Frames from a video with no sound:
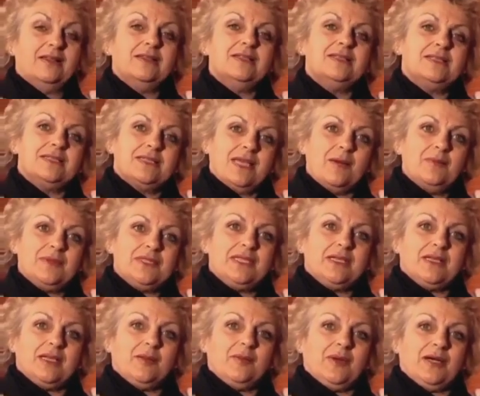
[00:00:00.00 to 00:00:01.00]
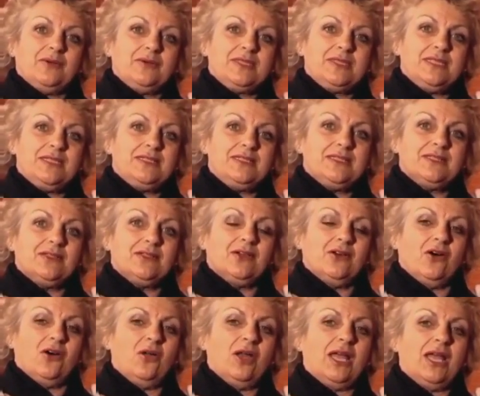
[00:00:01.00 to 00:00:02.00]
and they're sceptical about
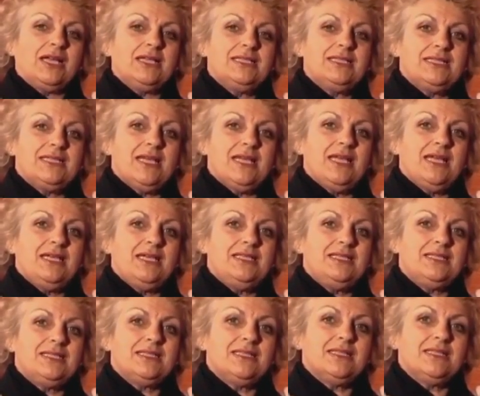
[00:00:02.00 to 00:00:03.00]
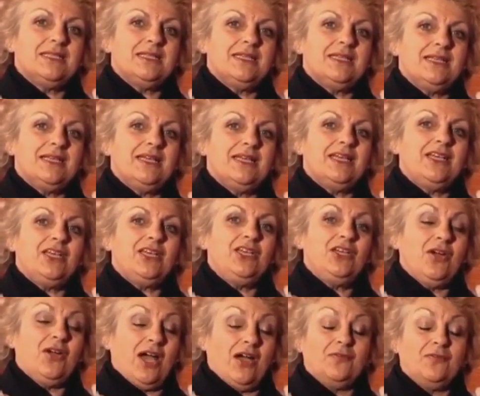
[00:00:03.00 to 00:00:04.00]
it, all I can say is
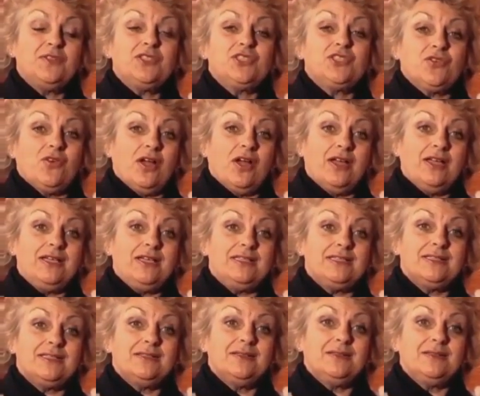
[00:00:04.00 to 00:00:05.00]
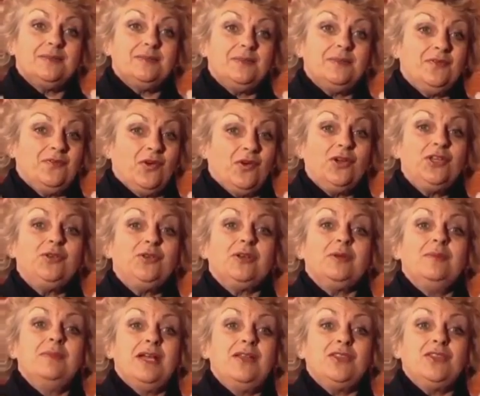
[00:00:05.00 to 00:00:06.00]
you have to try it before you
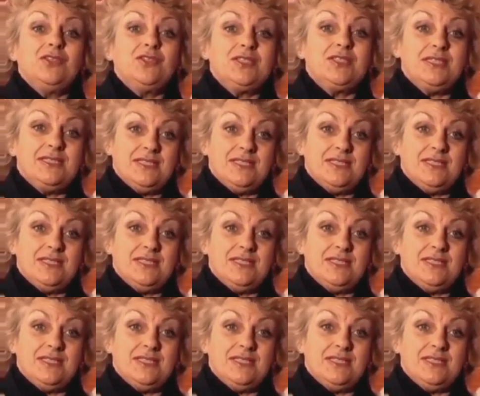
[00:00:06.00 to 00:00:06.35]
can make those